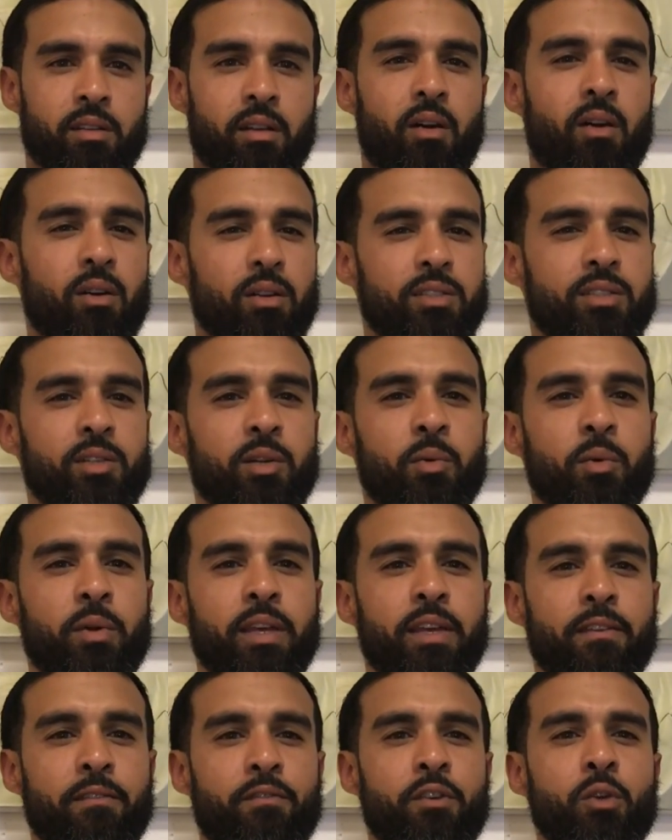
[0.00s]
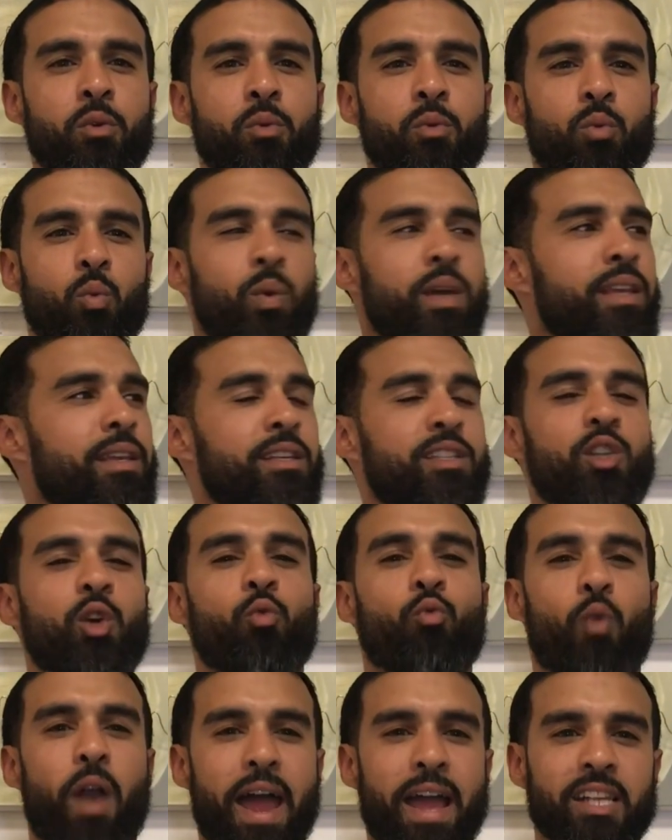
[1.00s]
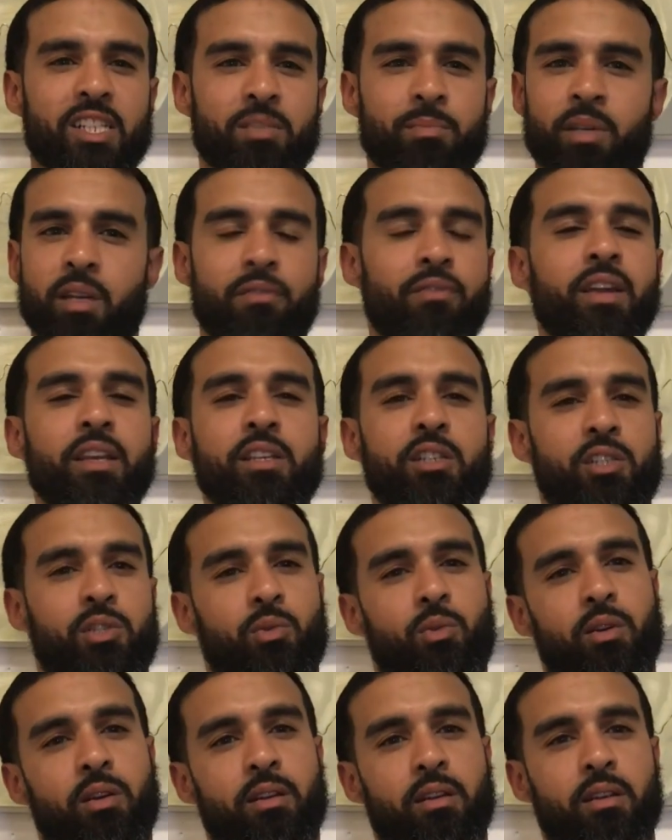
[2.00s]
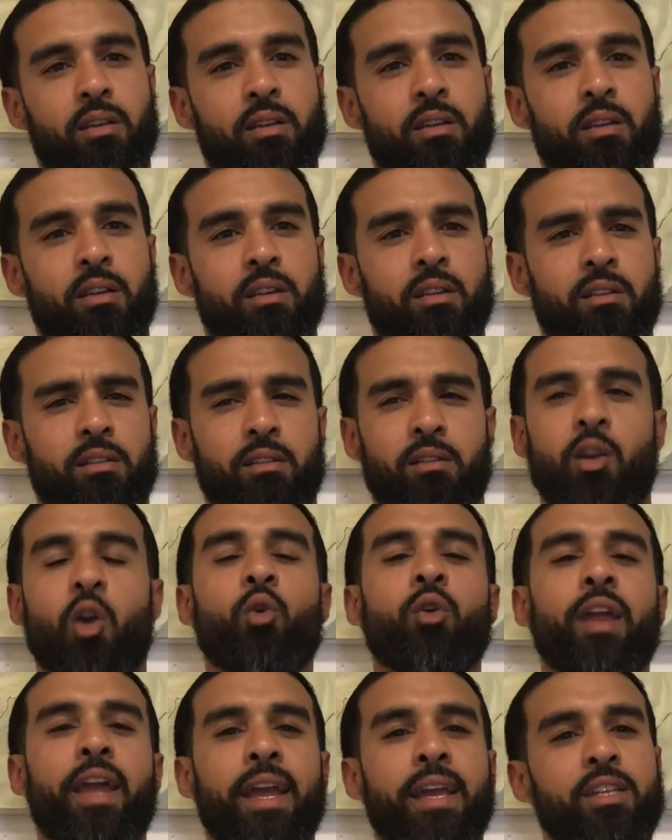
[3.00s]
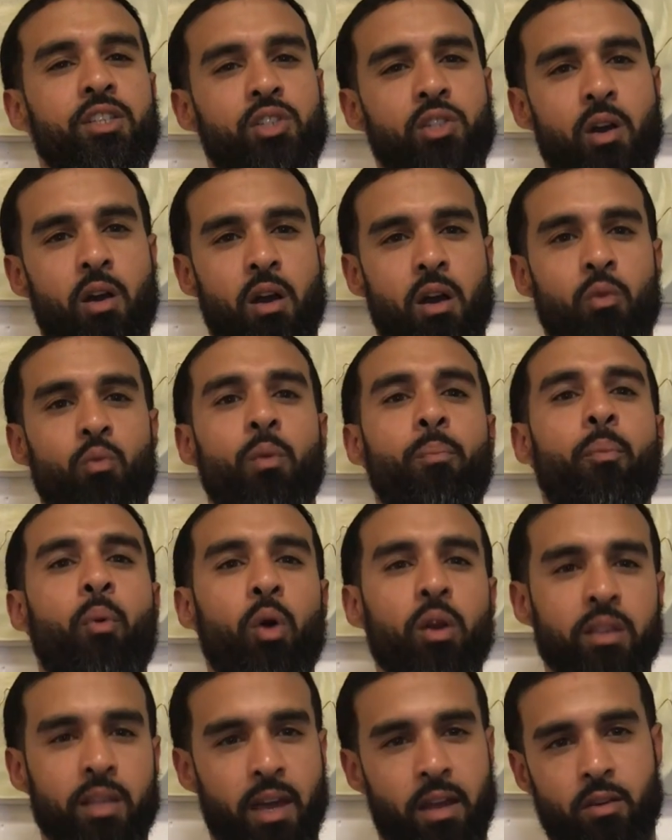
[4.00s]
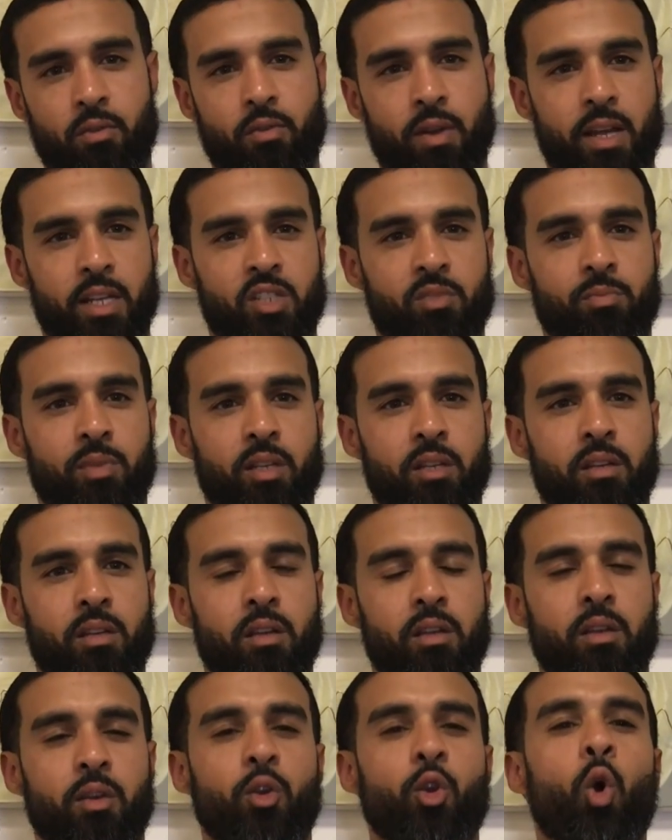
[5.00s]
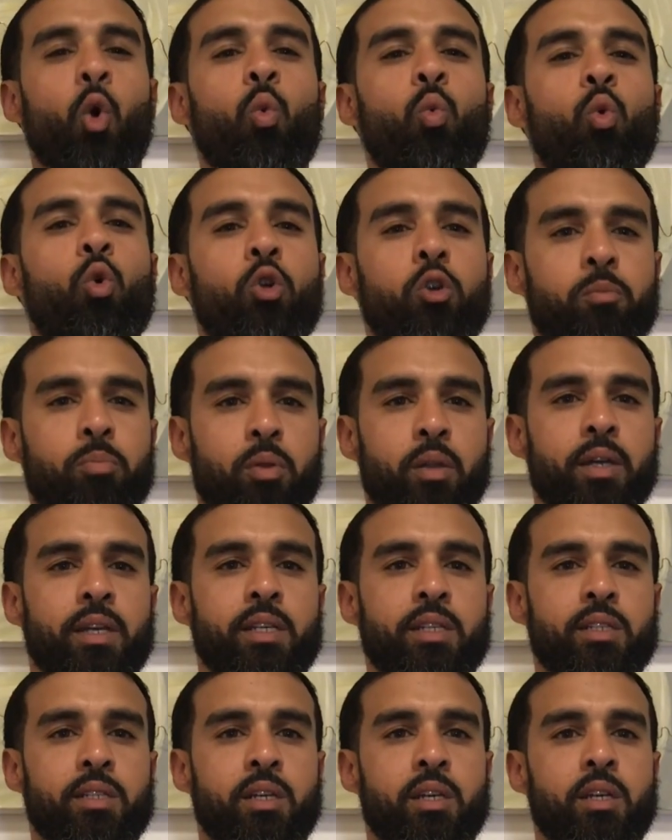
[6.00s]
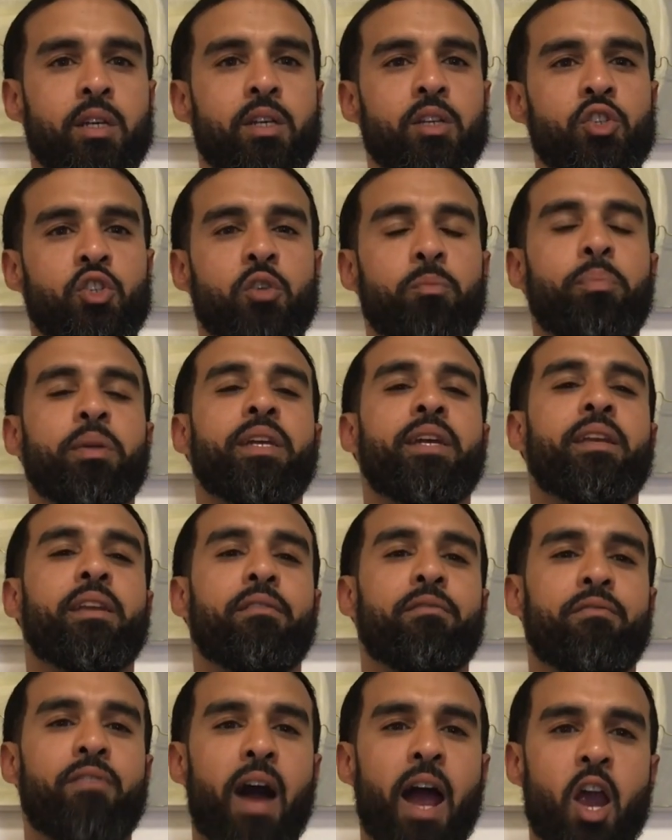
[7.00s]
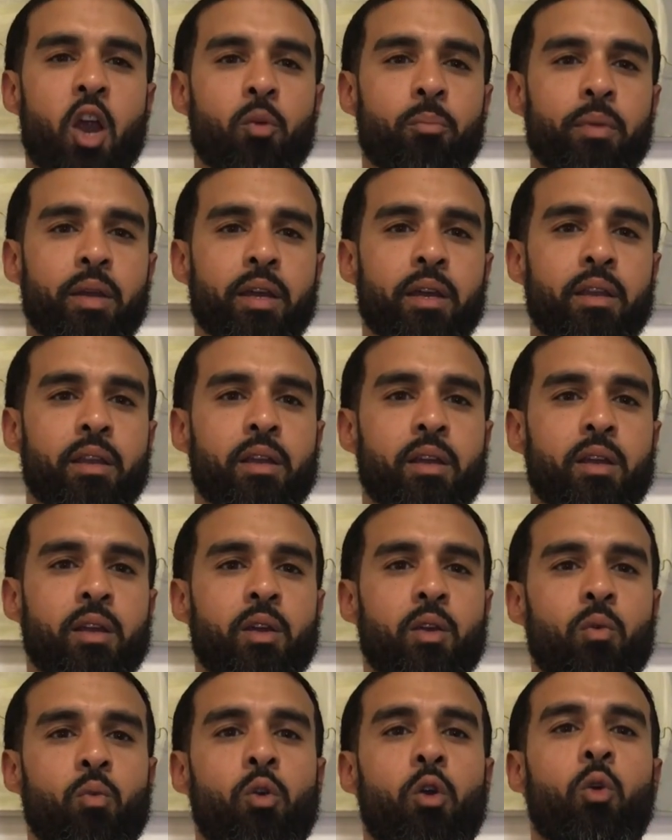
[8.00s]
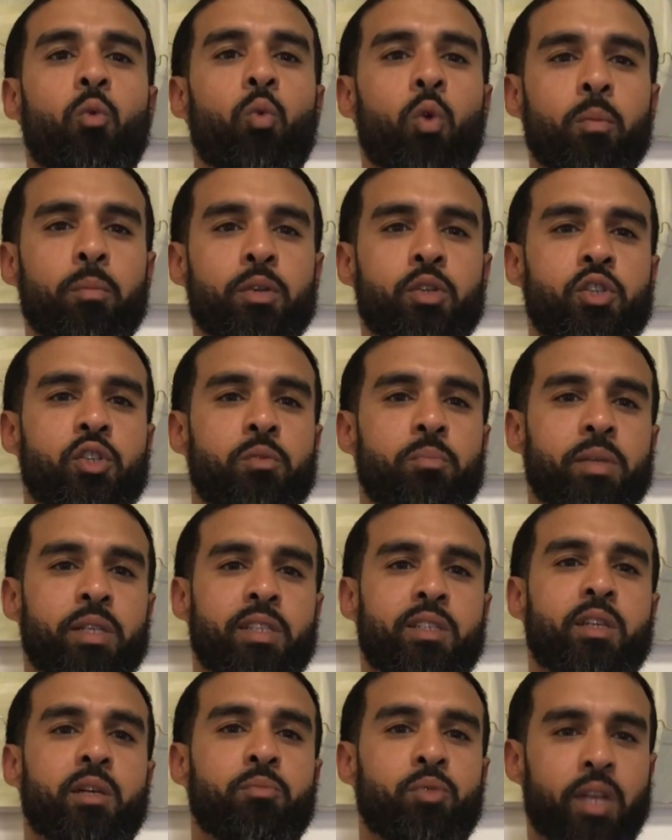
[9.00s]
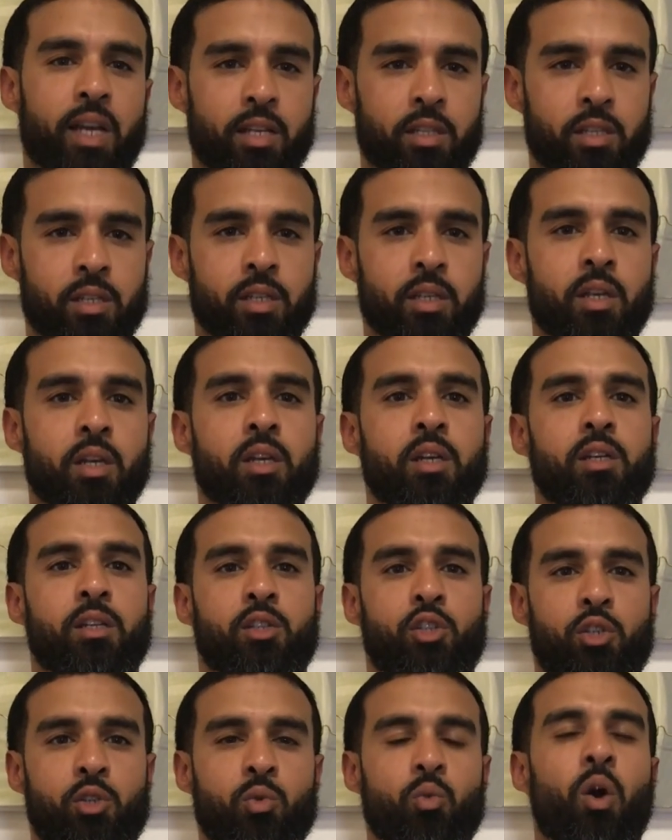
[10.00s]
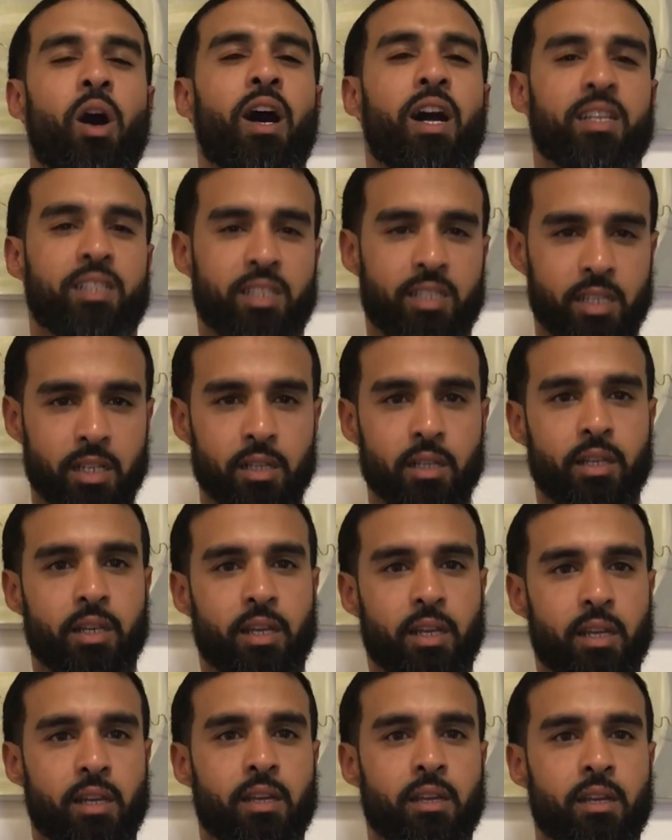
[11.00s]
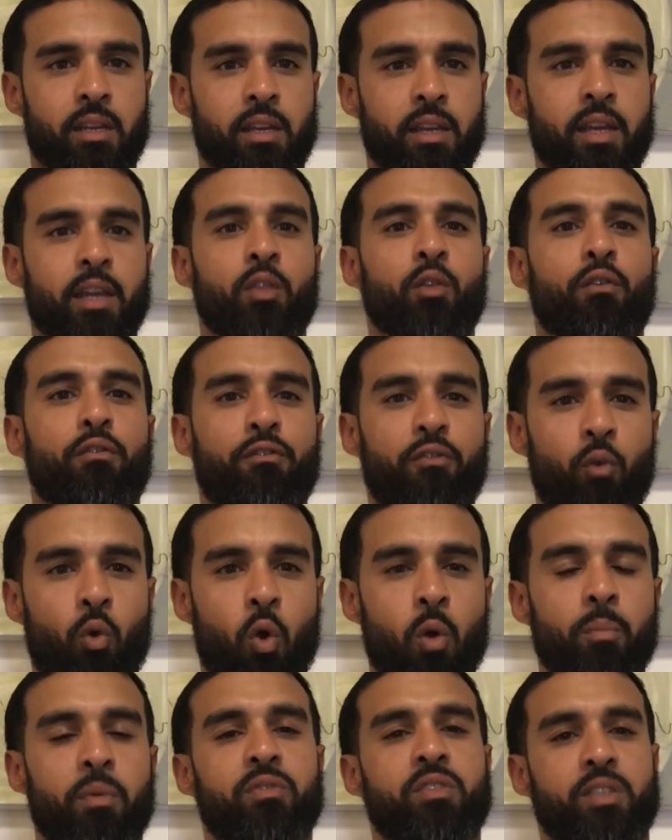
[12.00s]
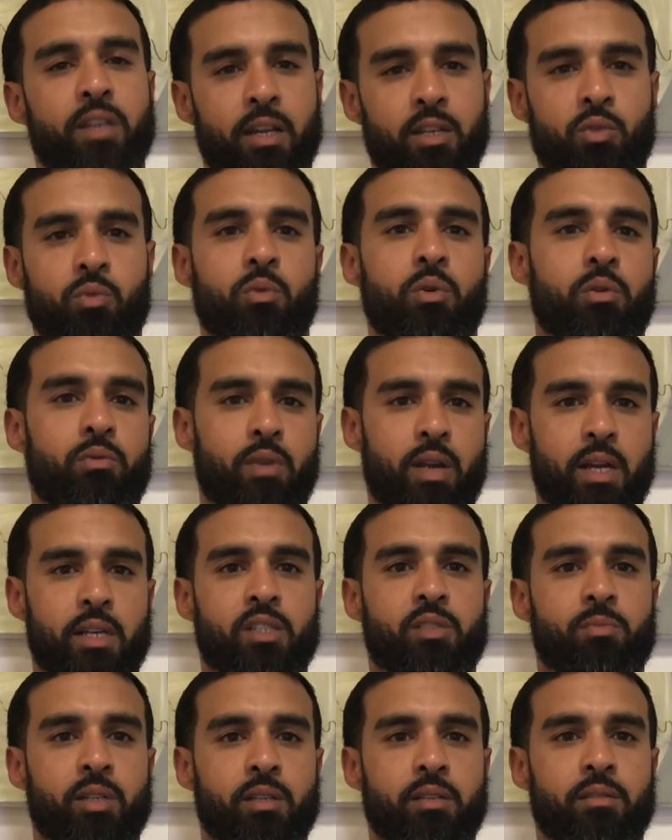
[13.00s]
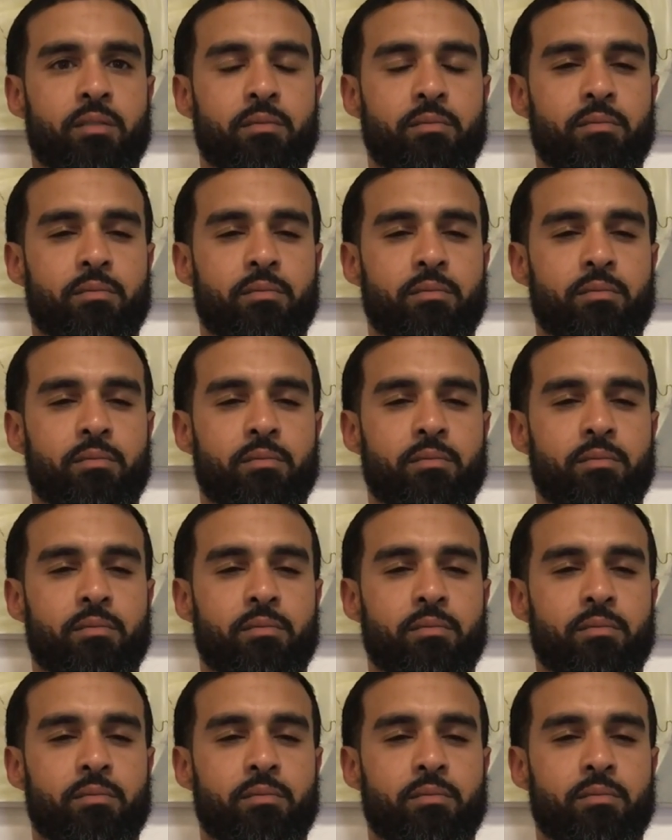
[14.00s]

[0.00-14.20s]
Also, if you witness harassment of any sort, go to HR, report that harassment. No workplace should be an environment where women should be subjected to hostility in the form of sexual harassment.